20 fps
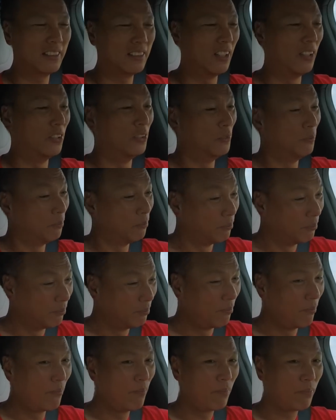So
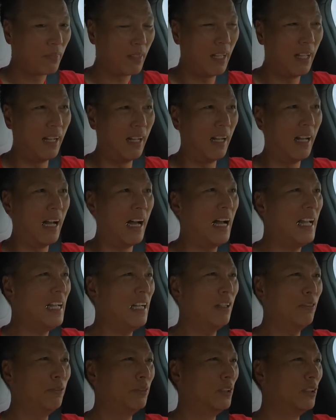uh, I
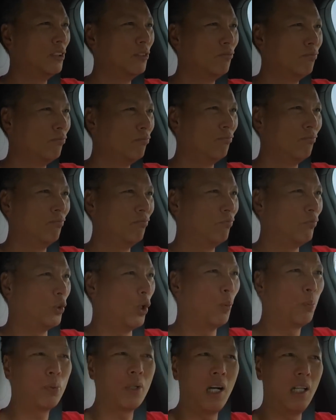have
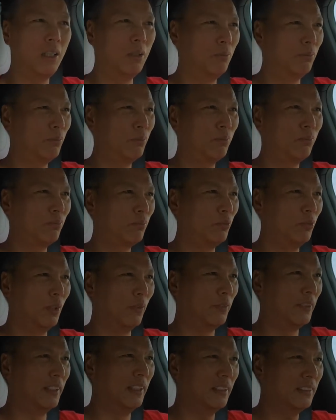no problem
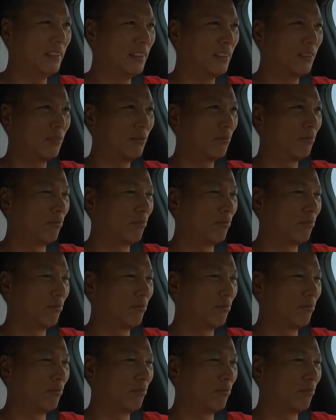with this. It